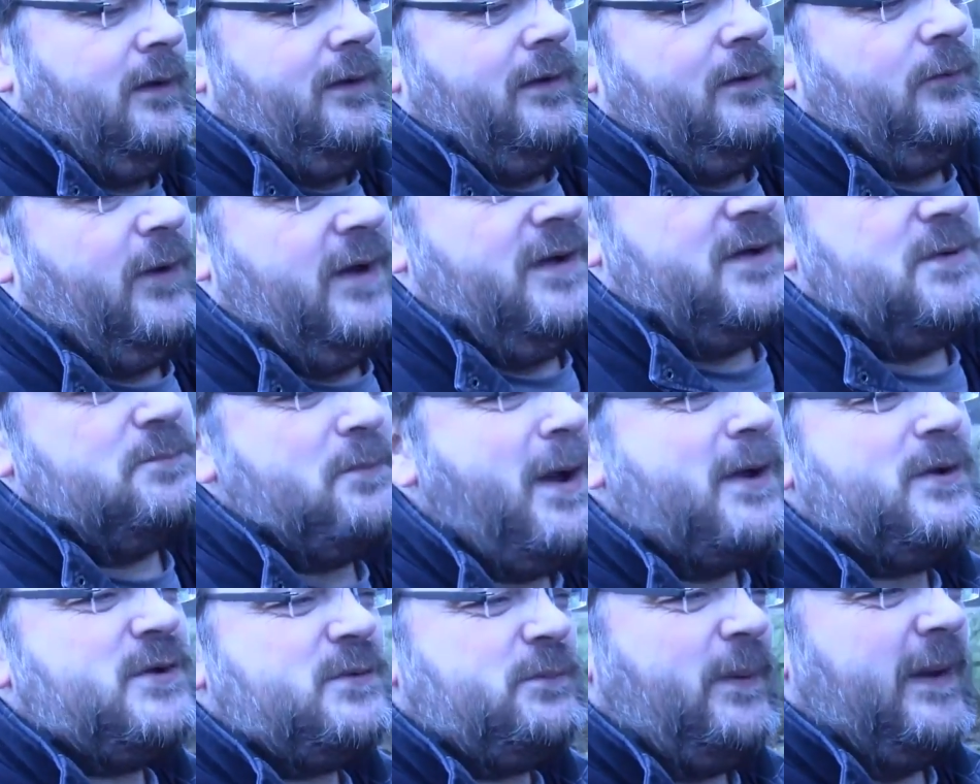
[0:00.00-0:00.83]
Whereas
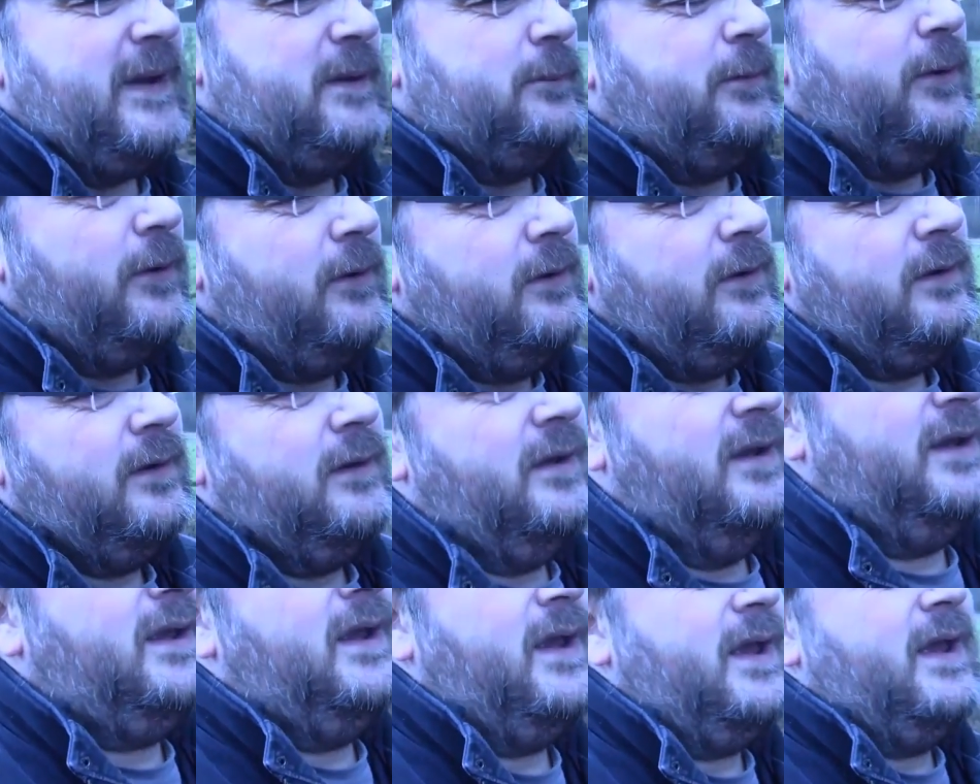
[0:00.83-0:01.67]
most people,
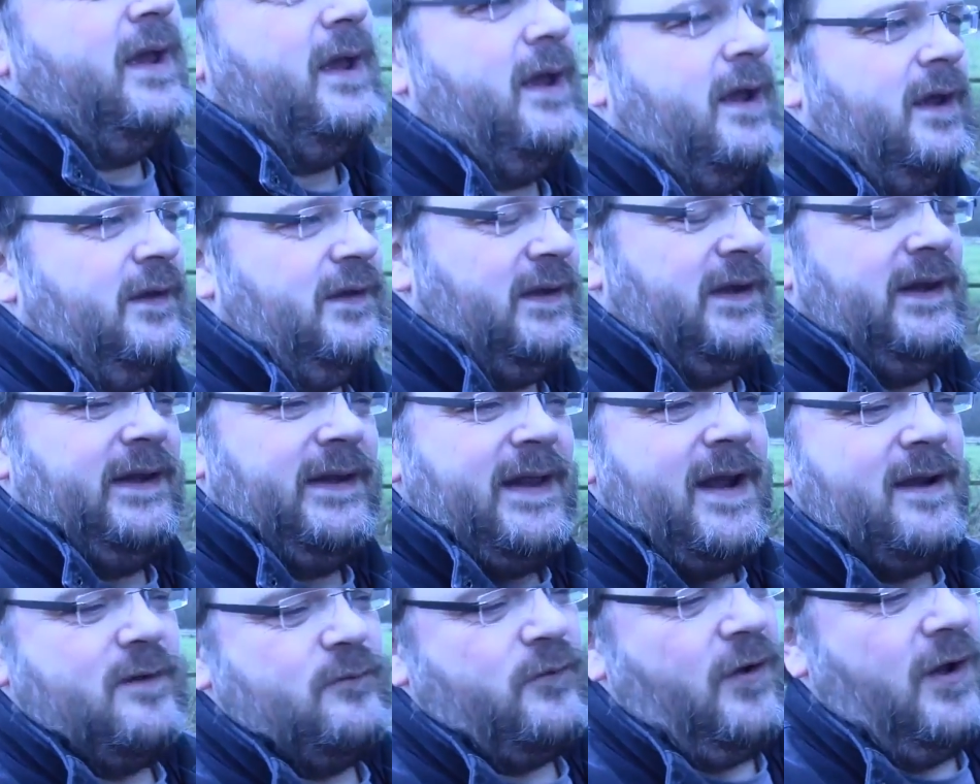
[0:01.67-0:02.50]
I think in
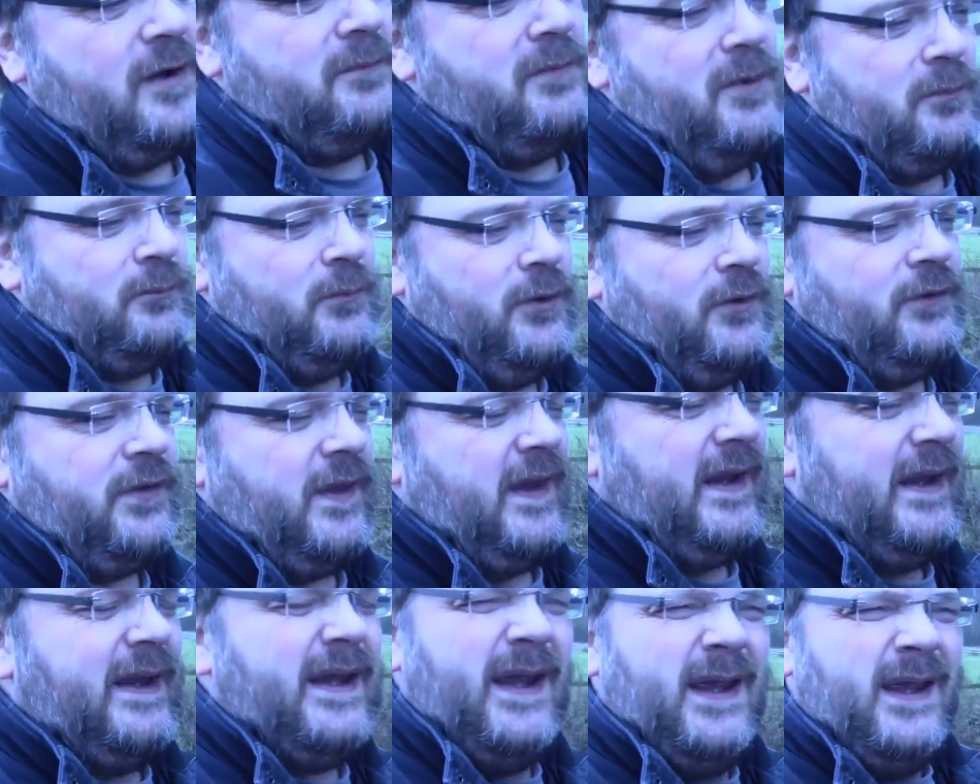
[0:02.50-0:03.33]
that environment, will
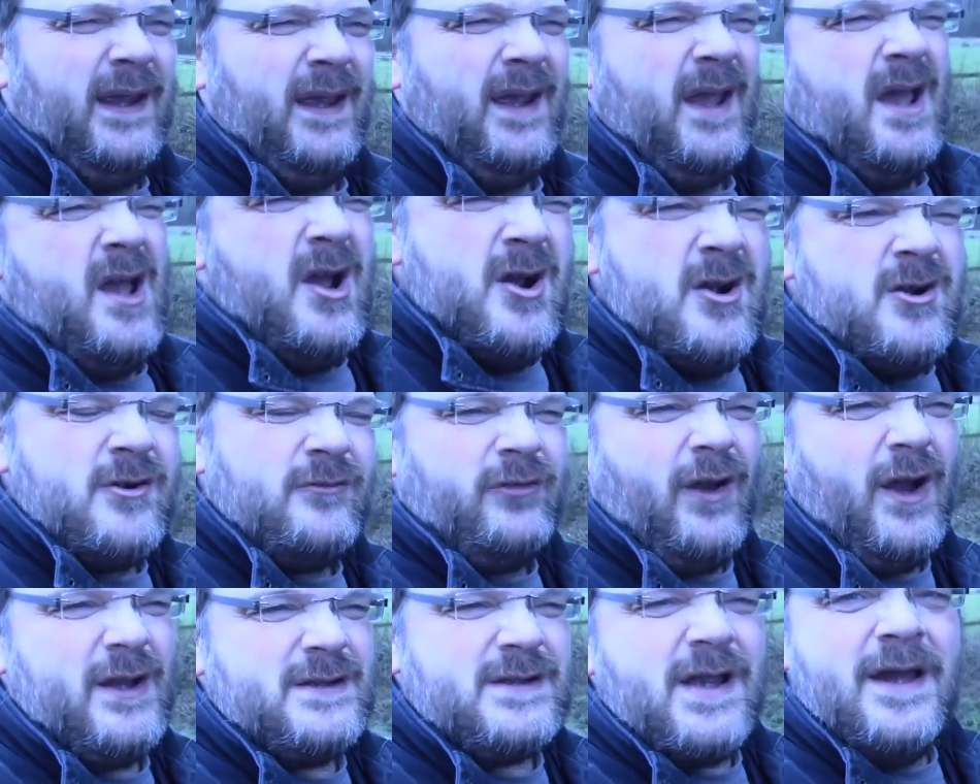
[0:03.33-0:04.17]
think, right,